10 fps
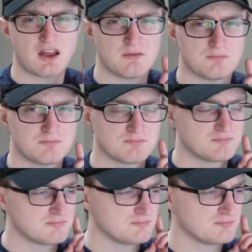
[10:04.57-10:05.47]
I'm
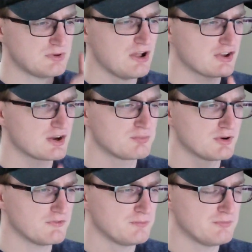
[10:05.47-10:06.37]
probably going to
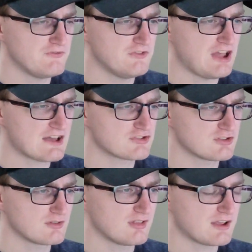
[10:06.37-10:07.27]
put a
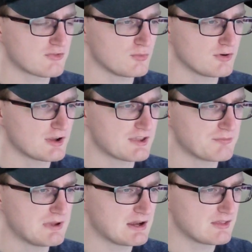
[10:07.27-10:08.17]
flashing lights warning at
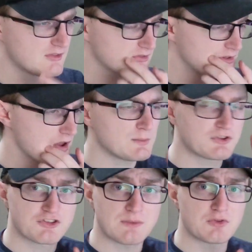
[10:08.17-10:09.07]
the beginning of this. I'm going
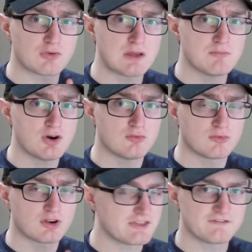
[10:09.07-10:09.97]
to skip the
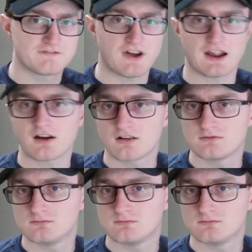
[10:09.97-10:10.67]
rainbow and then fire.